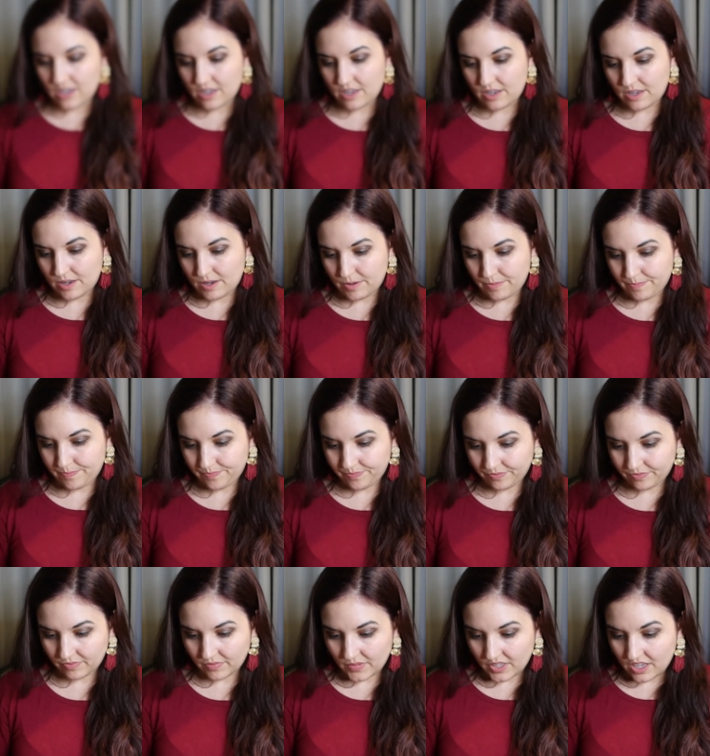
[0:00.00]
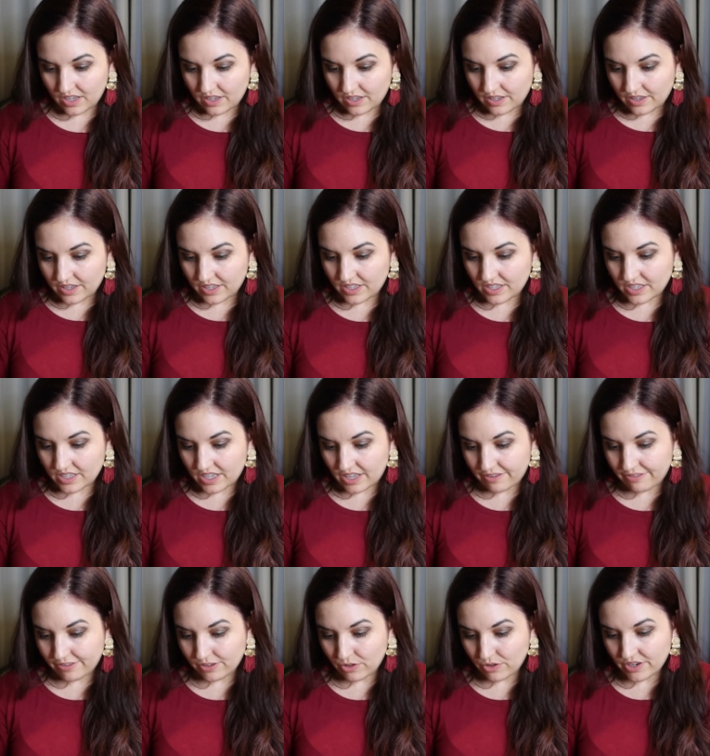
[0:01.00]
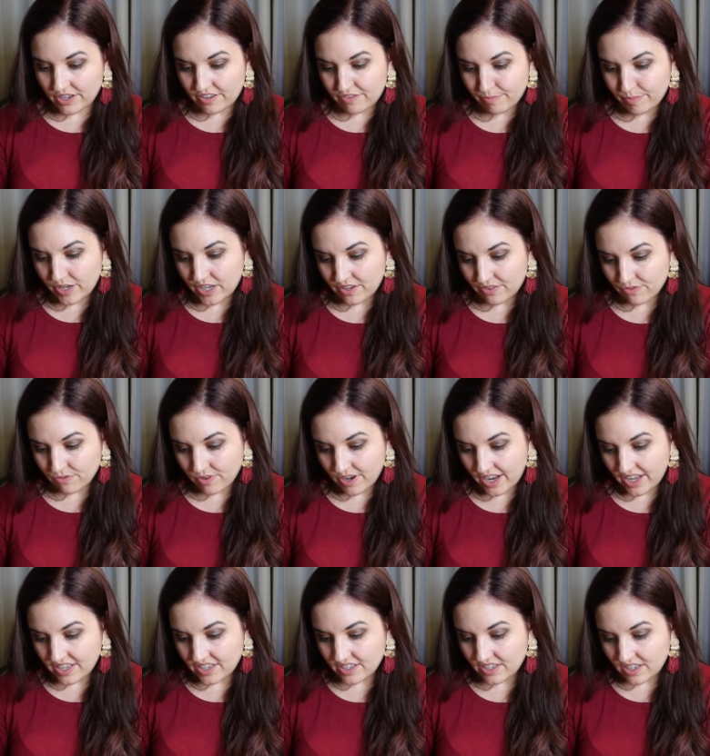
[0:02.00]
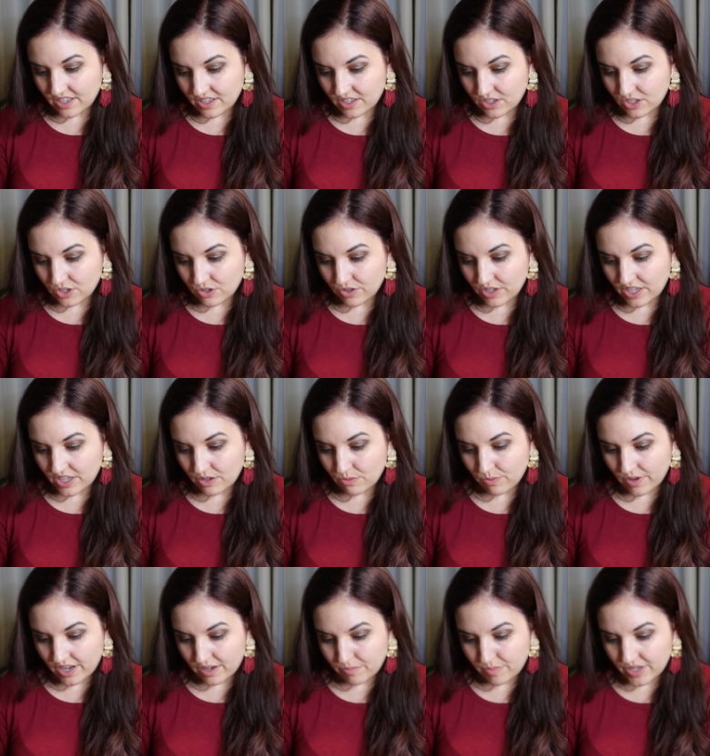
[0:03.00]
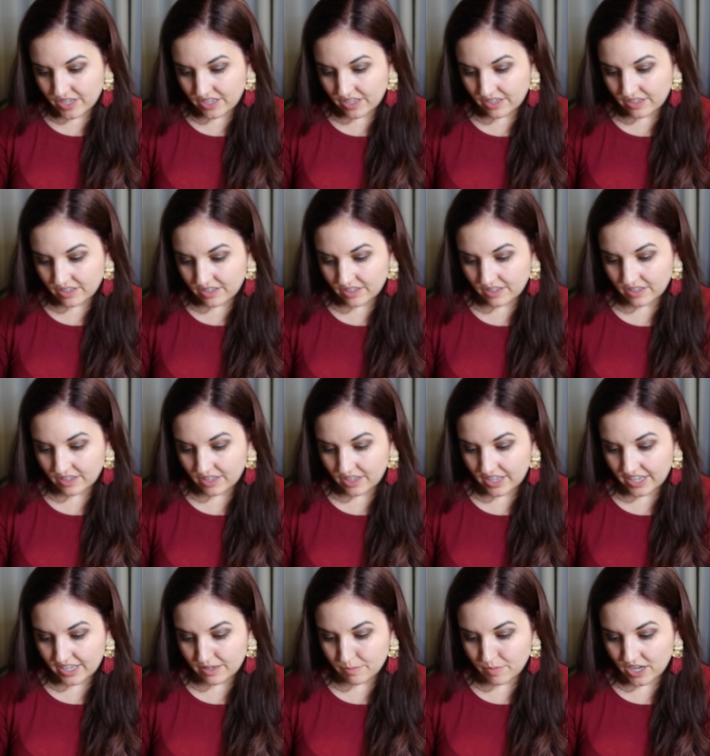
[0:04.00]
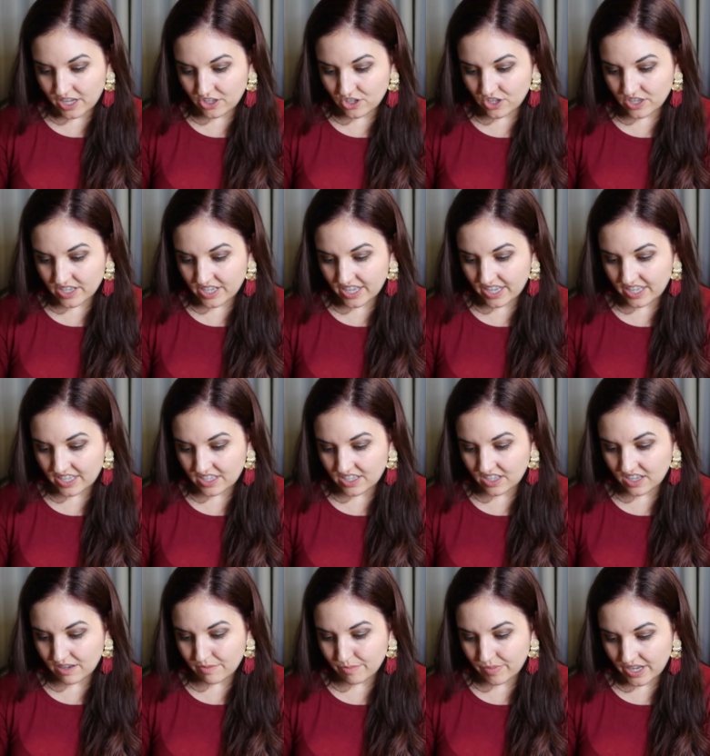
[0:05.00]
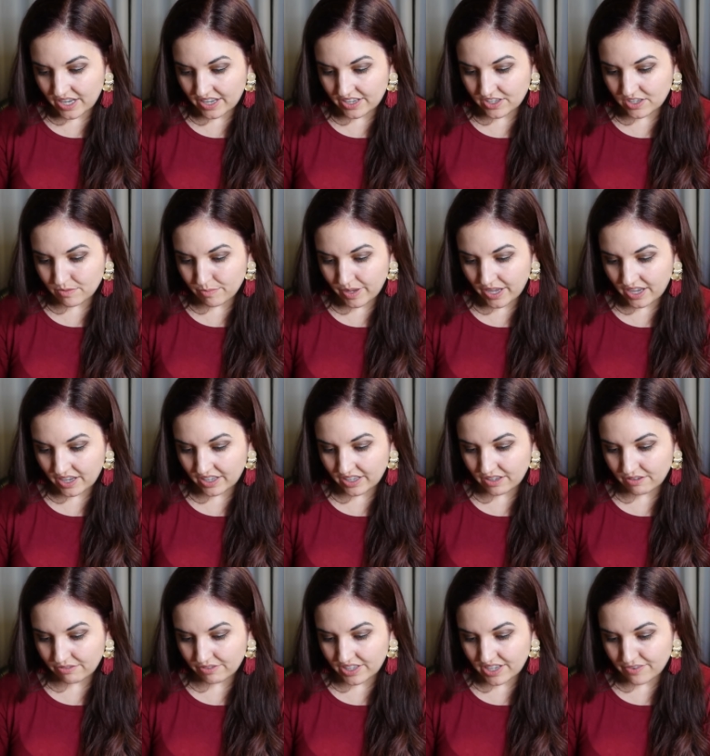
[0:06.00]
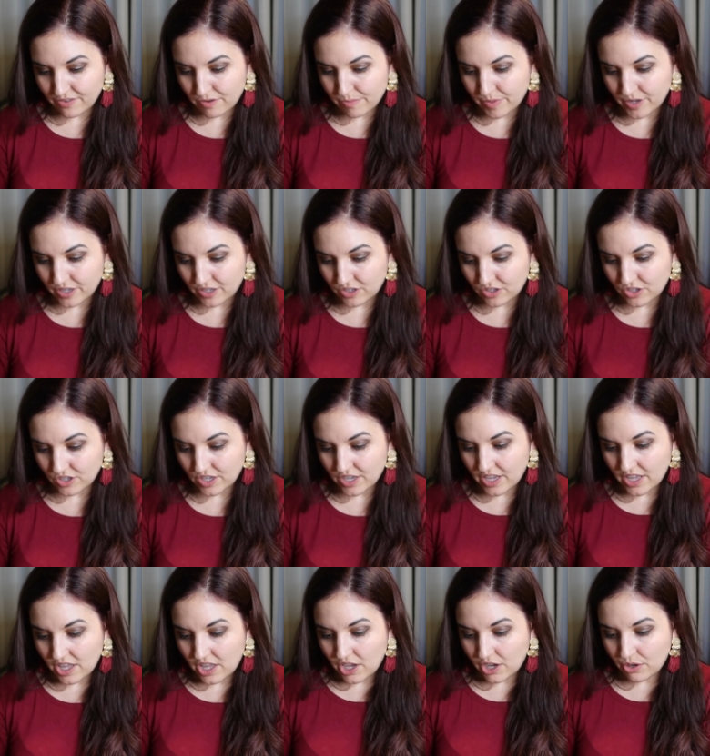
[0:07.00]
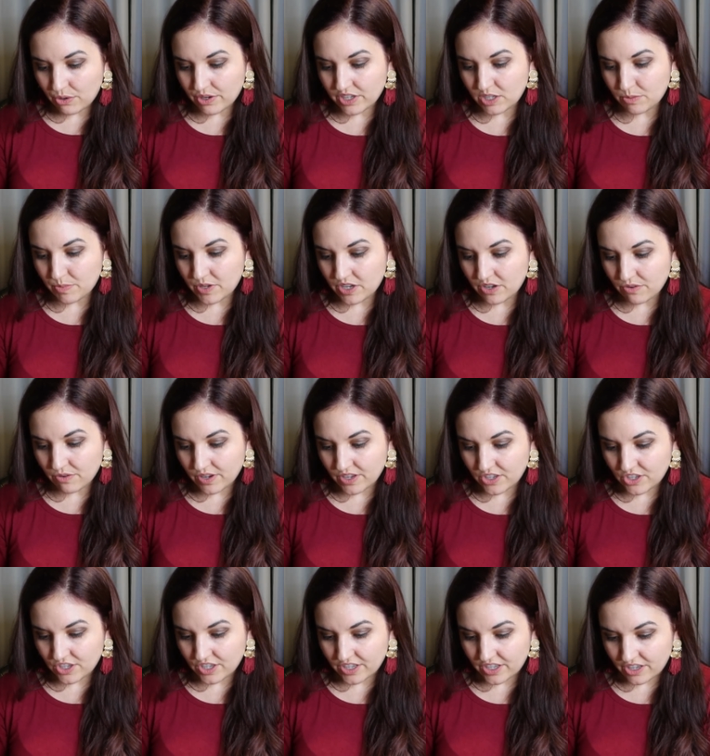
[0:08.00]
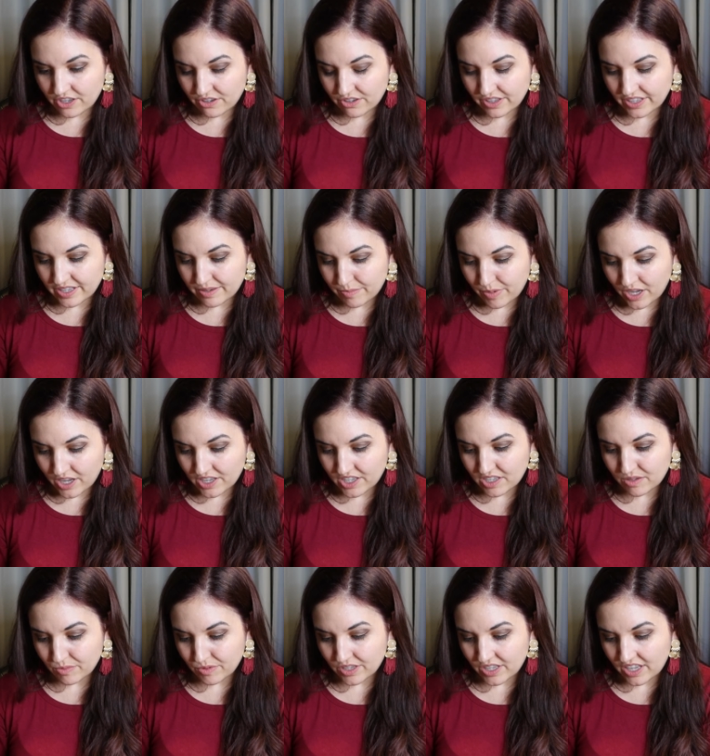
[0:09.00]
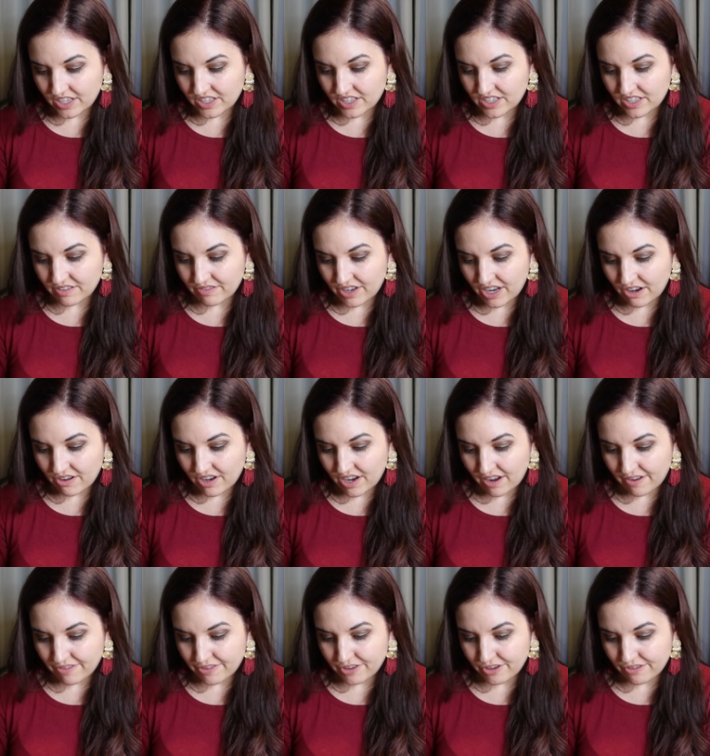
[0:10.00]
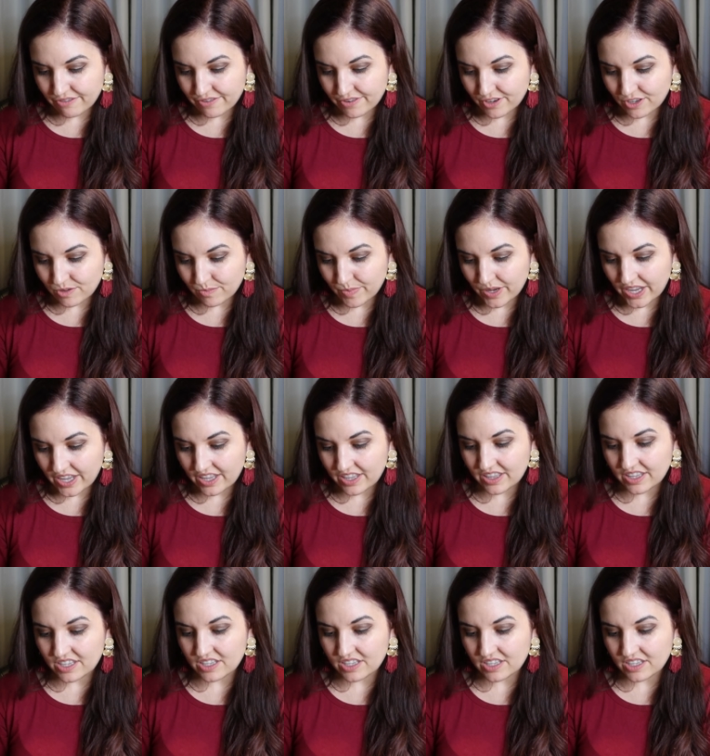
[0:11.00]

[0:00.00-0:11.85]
Um, this is a flurry of puff rice, azuki red bean, and matcha taste combined to pack a flavor punch. Crispy, crunchy, and utterly impossible not to devour after your first bite.